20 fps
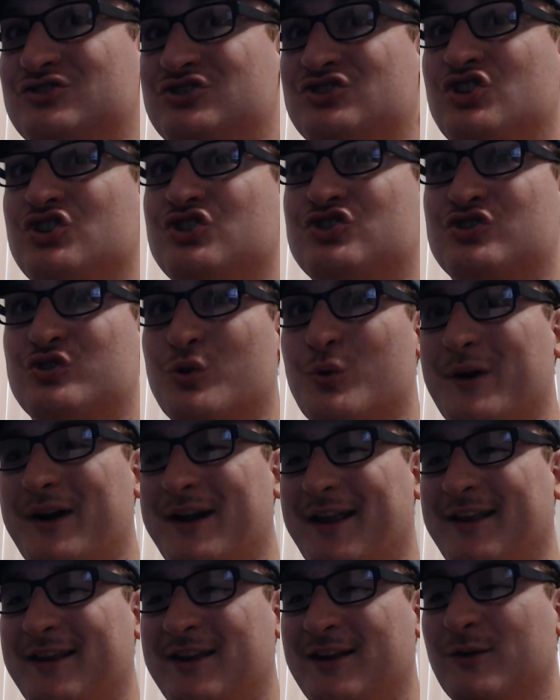destroyed
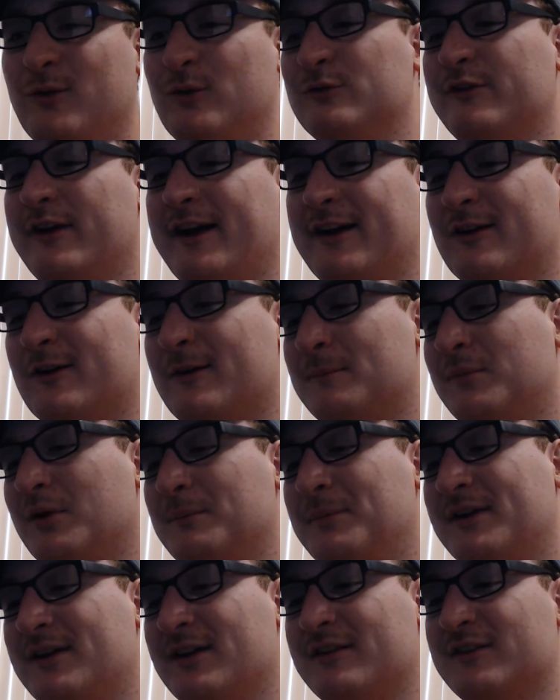and killed Vader, but
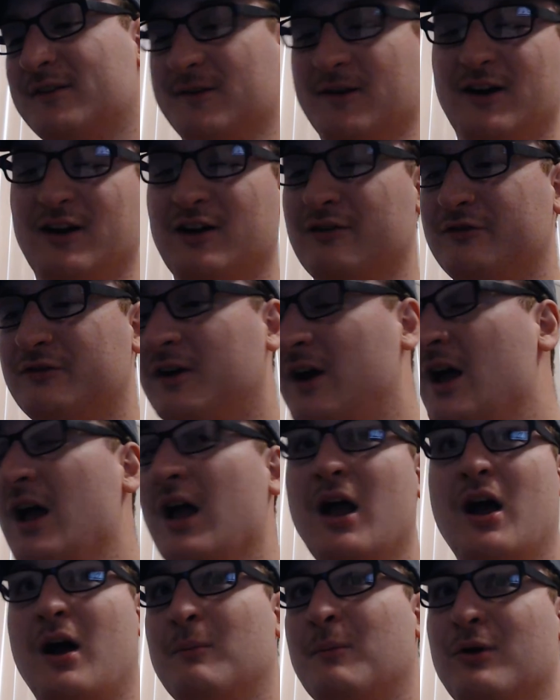because of
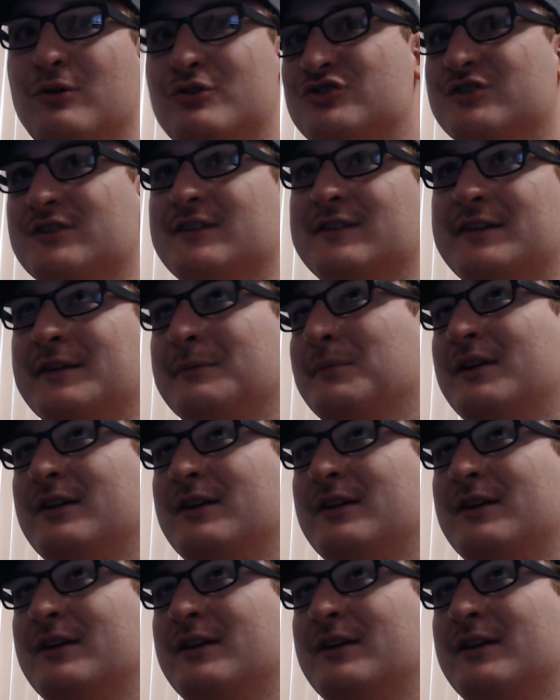emotions and